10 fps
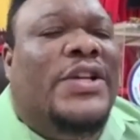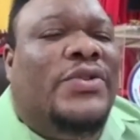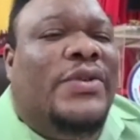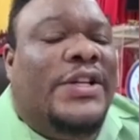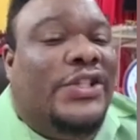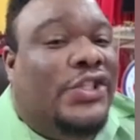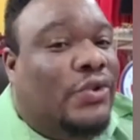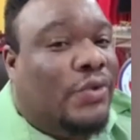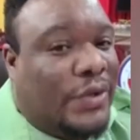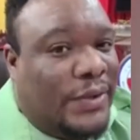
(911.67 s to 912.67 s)
to the
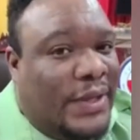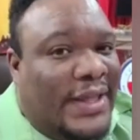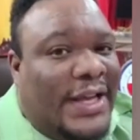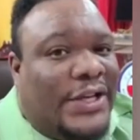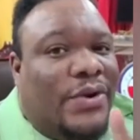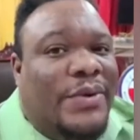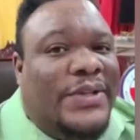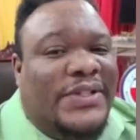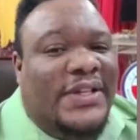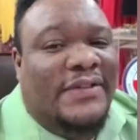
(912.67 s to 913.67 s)
joke that you're
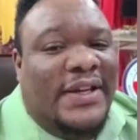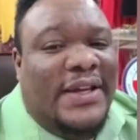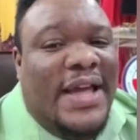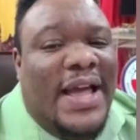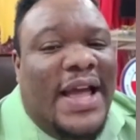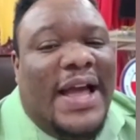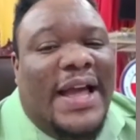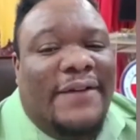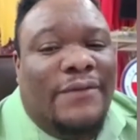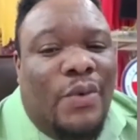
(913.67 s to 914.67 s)
receiving. I
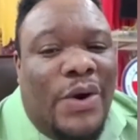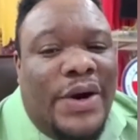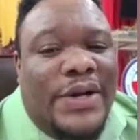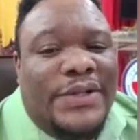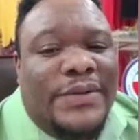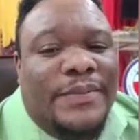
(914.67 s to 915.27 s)
have warned.